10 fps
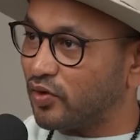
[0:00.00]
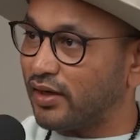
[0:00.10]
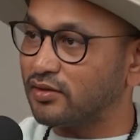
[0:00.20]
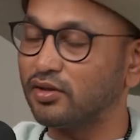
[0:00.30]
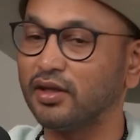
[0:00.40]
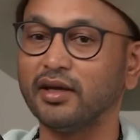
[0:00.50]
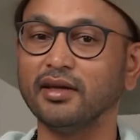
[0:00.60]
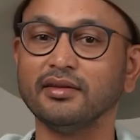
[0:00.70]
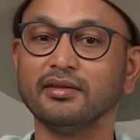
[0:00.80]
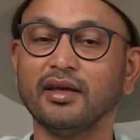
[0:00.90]
Right. So
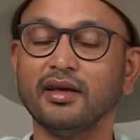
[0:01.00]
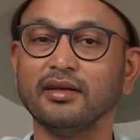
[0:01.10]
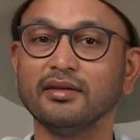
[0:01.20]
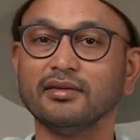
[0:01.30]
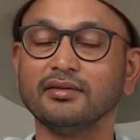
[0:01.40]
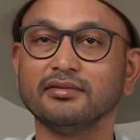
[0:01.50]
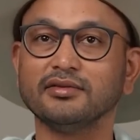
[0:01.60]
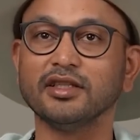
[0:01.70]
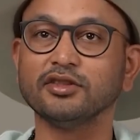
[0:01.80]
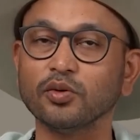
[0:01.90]
they
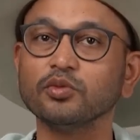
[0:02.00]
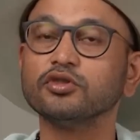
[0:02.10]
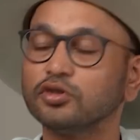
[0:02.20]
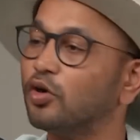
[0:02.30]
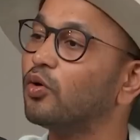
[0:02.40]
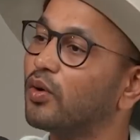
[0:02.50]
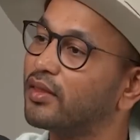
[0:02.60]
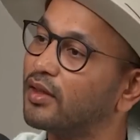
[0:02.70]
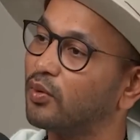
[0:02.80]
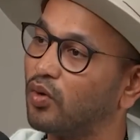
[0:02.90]
don't know
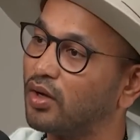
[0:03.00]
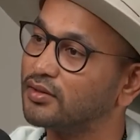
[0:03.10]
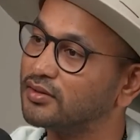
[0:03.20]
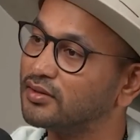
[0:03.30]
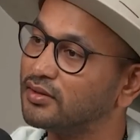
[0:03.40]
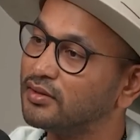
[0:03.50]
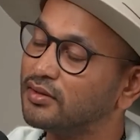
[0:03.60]
what they want. Mm.